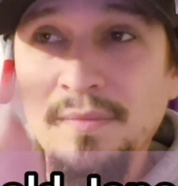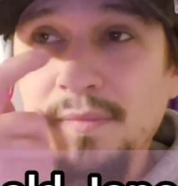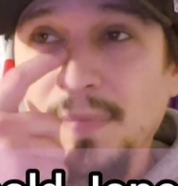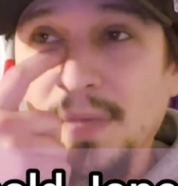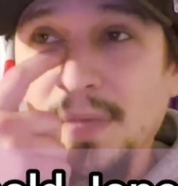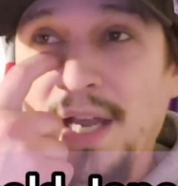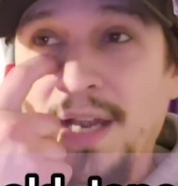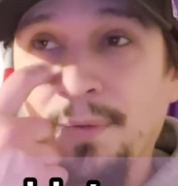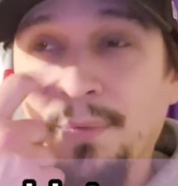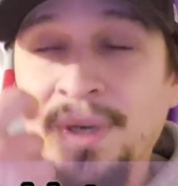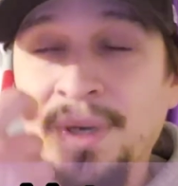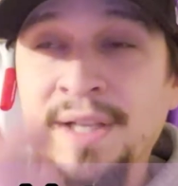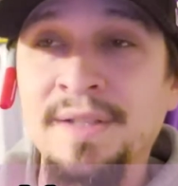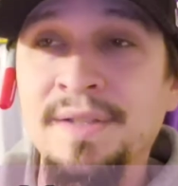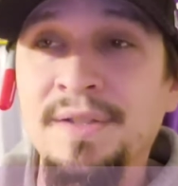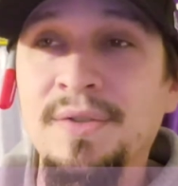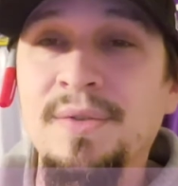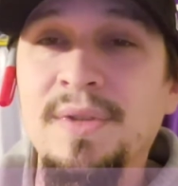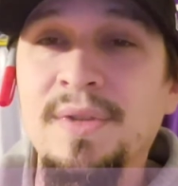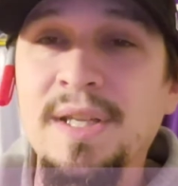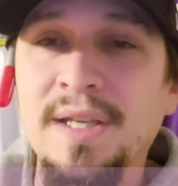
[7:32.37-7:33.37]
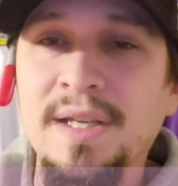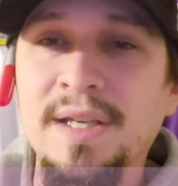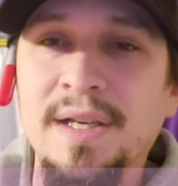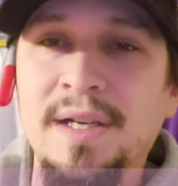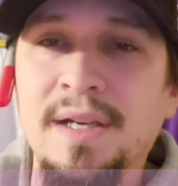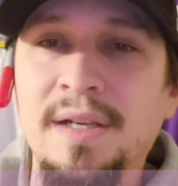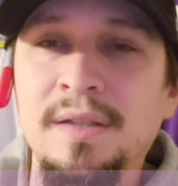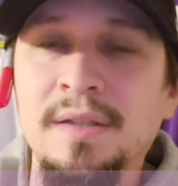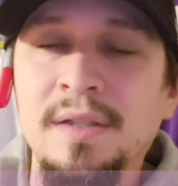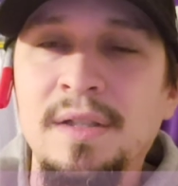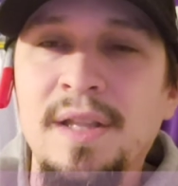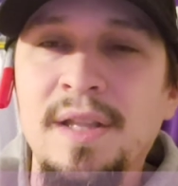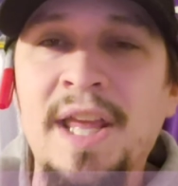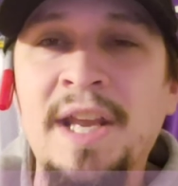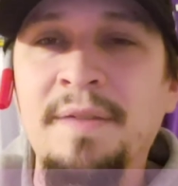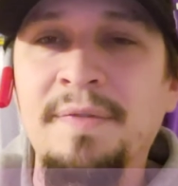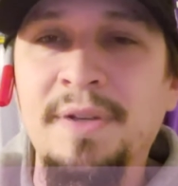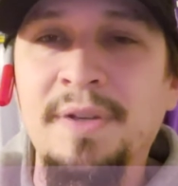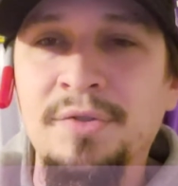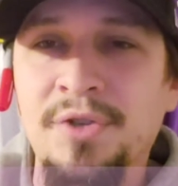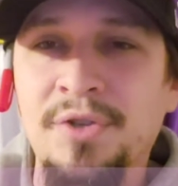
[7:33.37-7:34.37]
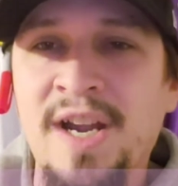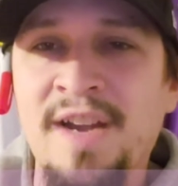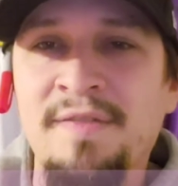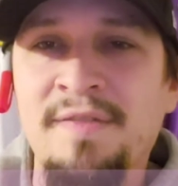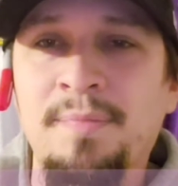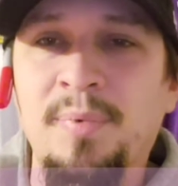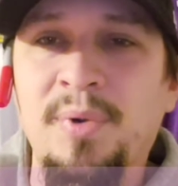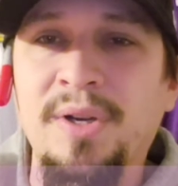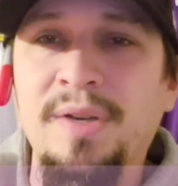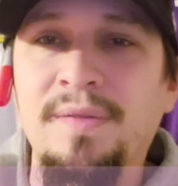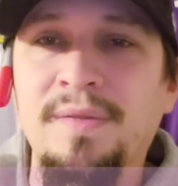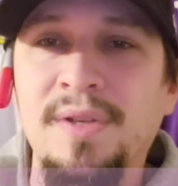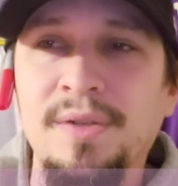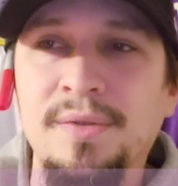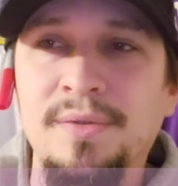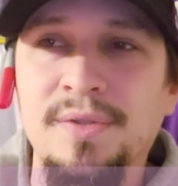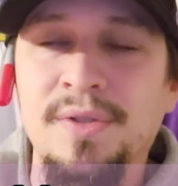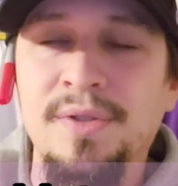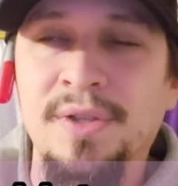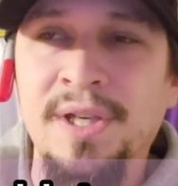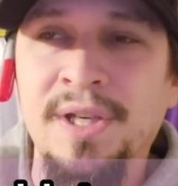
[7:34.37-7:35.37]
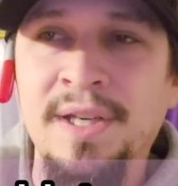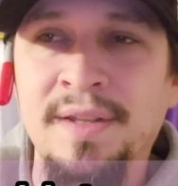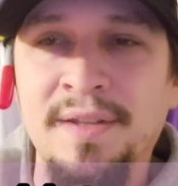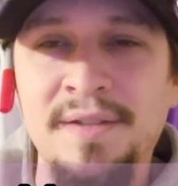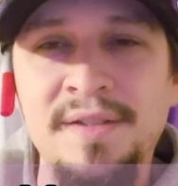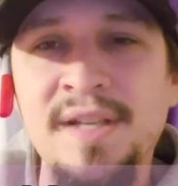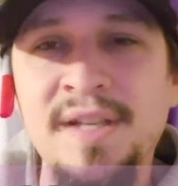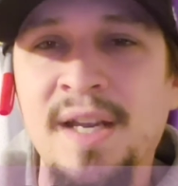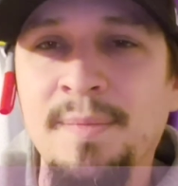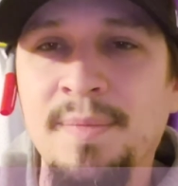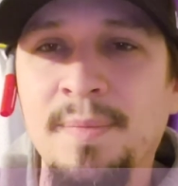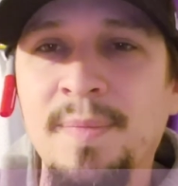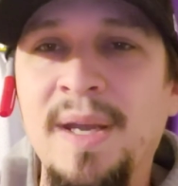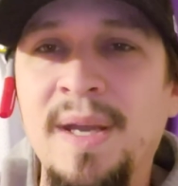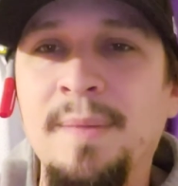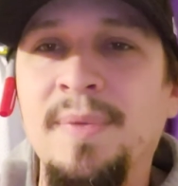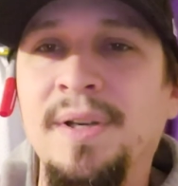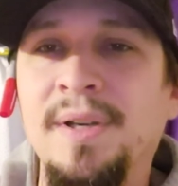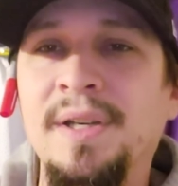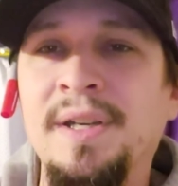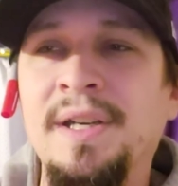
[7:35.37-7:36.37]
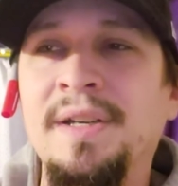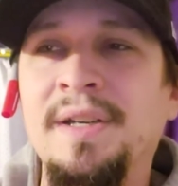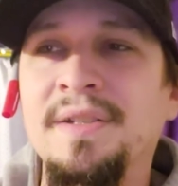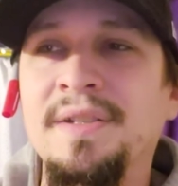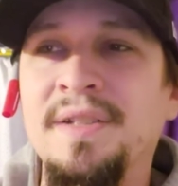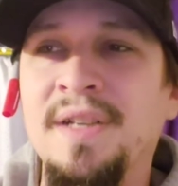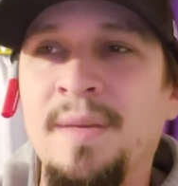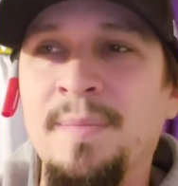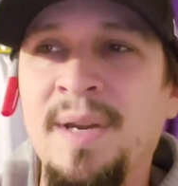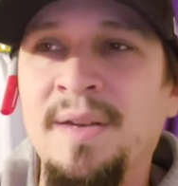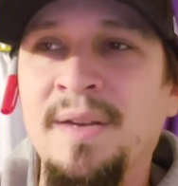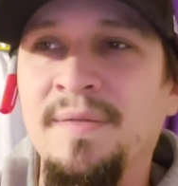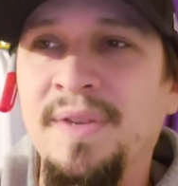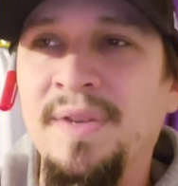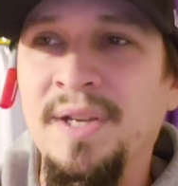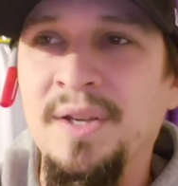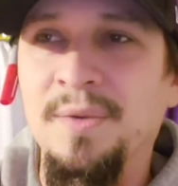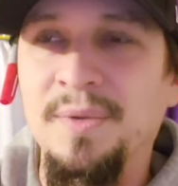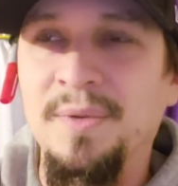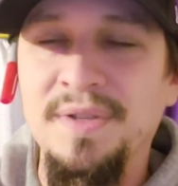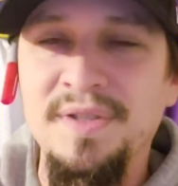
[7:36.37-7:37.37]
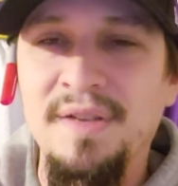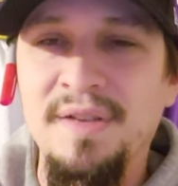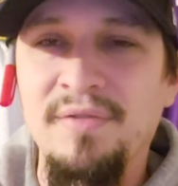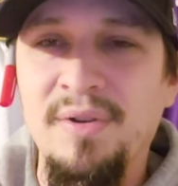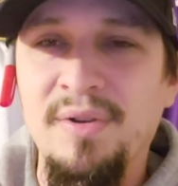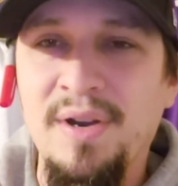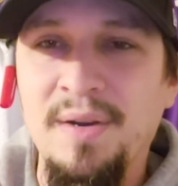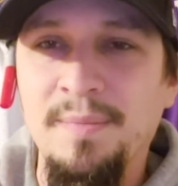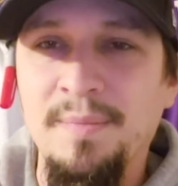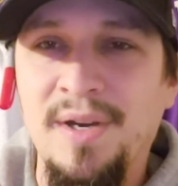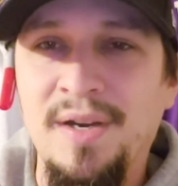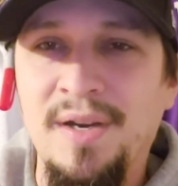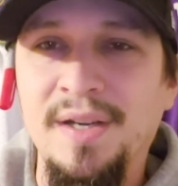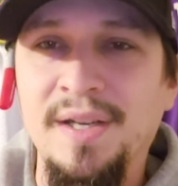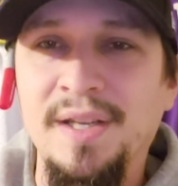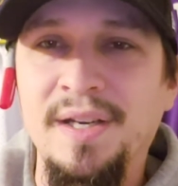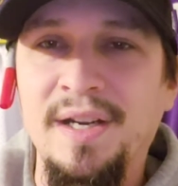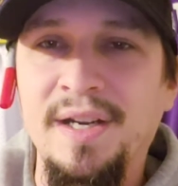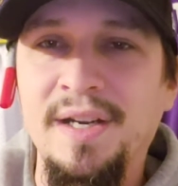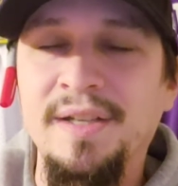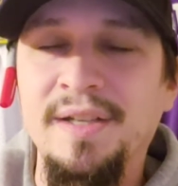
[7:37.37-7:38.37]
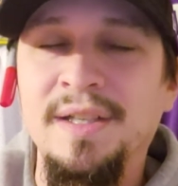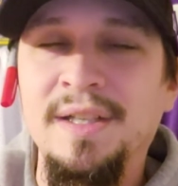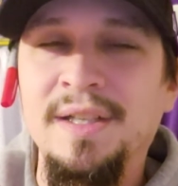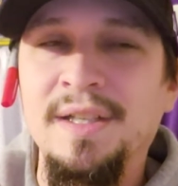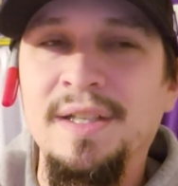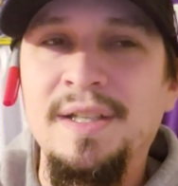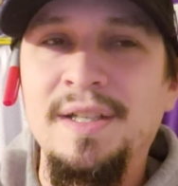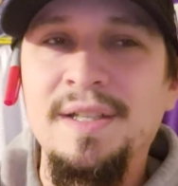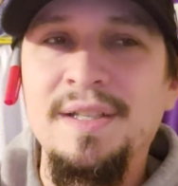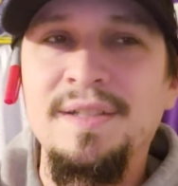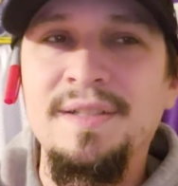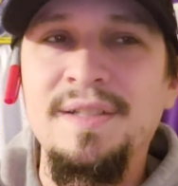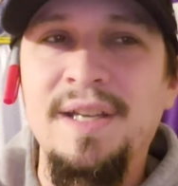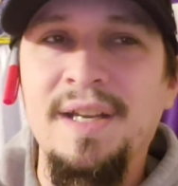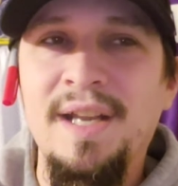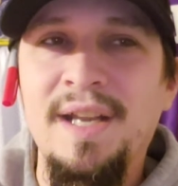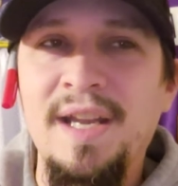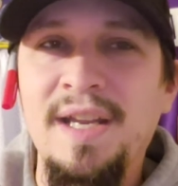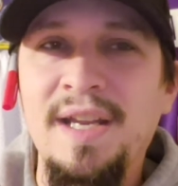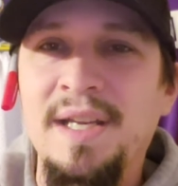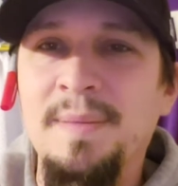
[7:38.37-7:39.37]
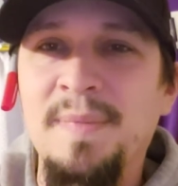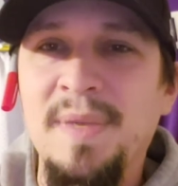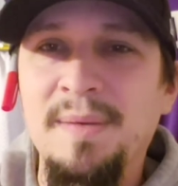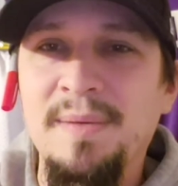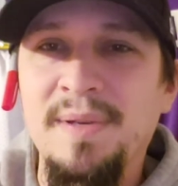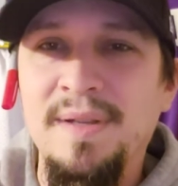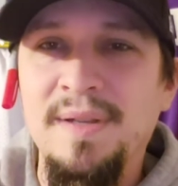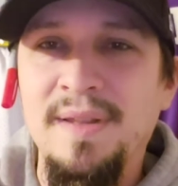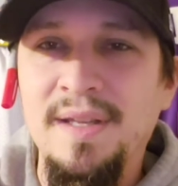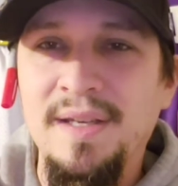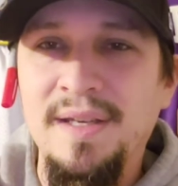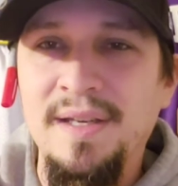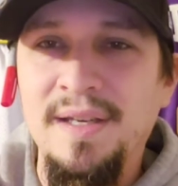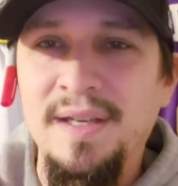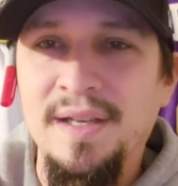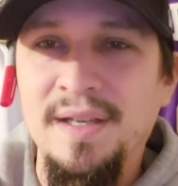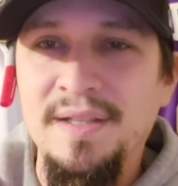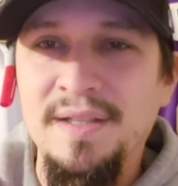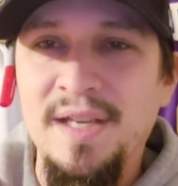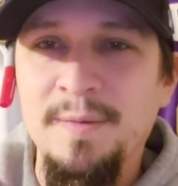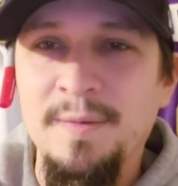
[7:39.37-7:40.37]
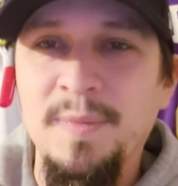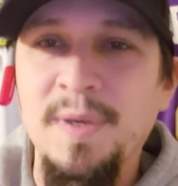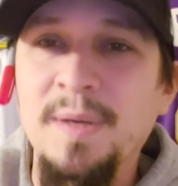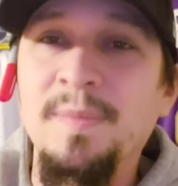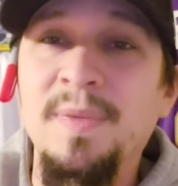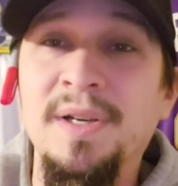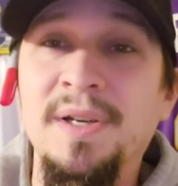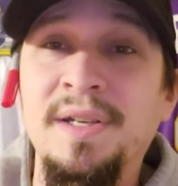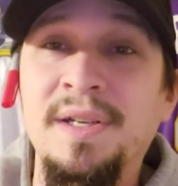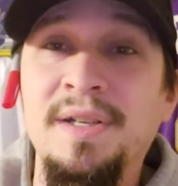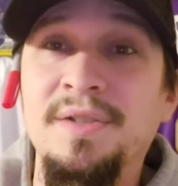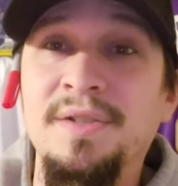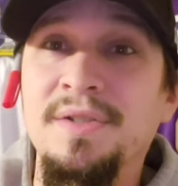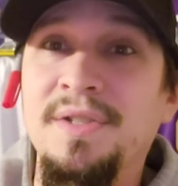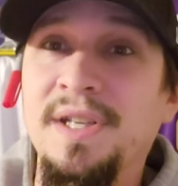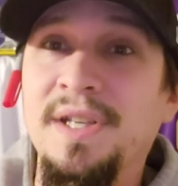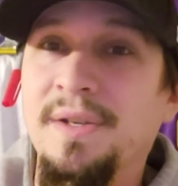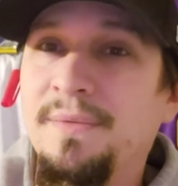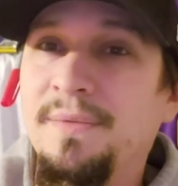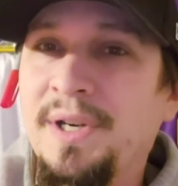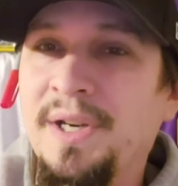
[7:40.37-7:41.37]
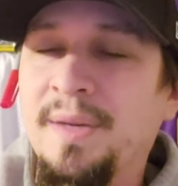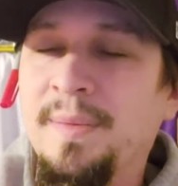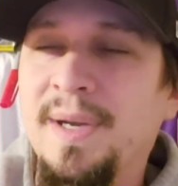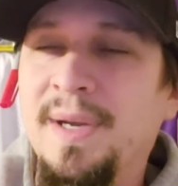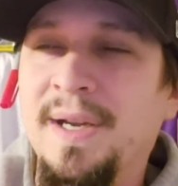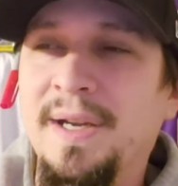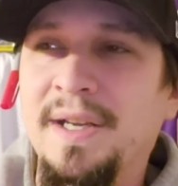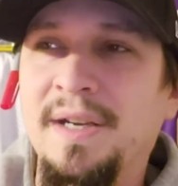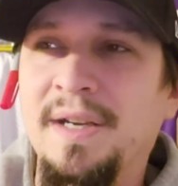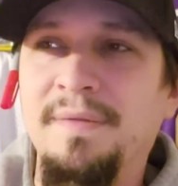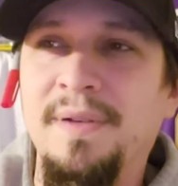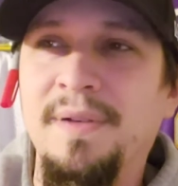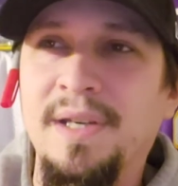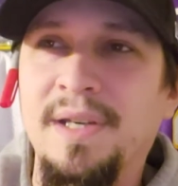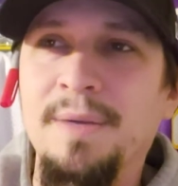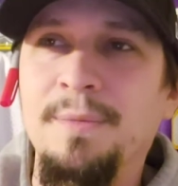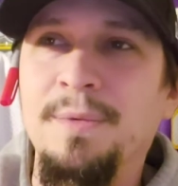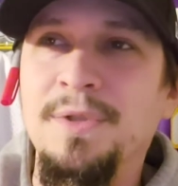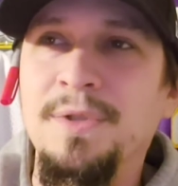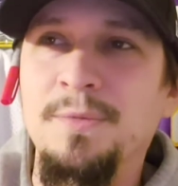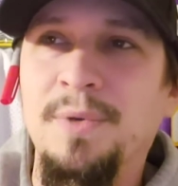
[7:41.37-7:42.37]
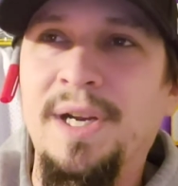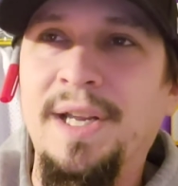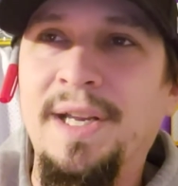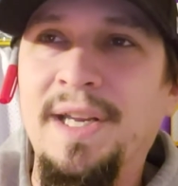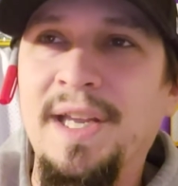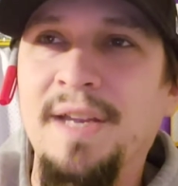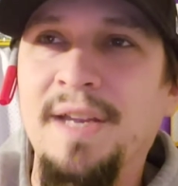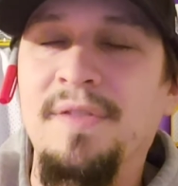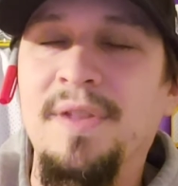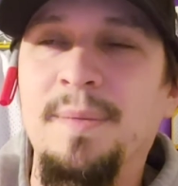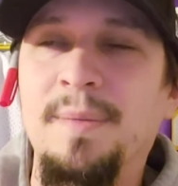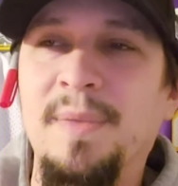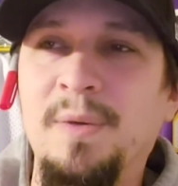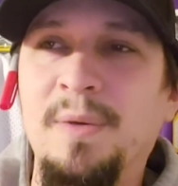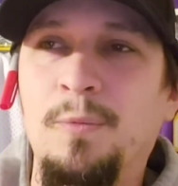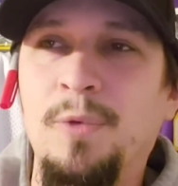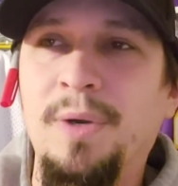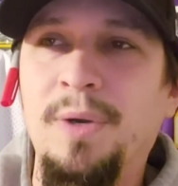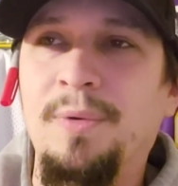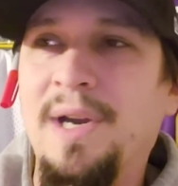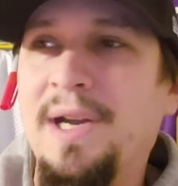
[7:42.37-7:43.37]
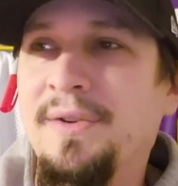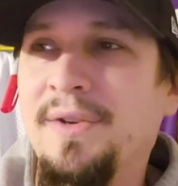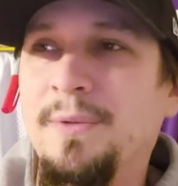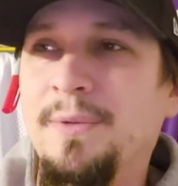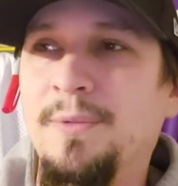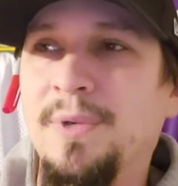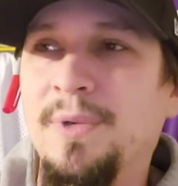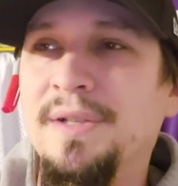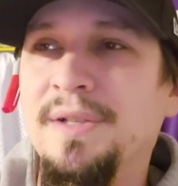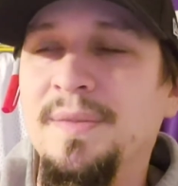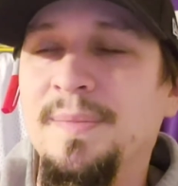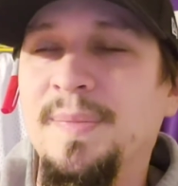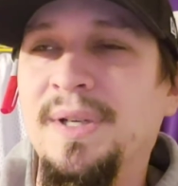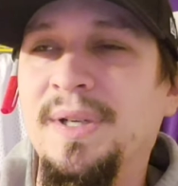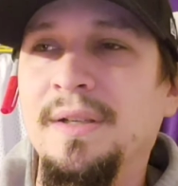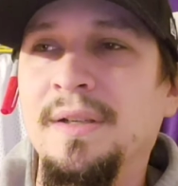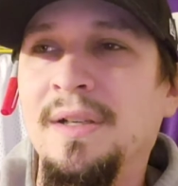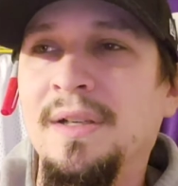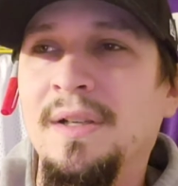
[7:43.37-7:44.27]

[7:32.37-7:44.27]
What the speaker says: I went into the NFL draft previews looking at the Tampa Bay Buccaneers, and I made a video with a 7-round mock, and I said, hey, maybe the Tampa Bay Buccaneers should take a running back, and I forget which one I gave them and what round it was, but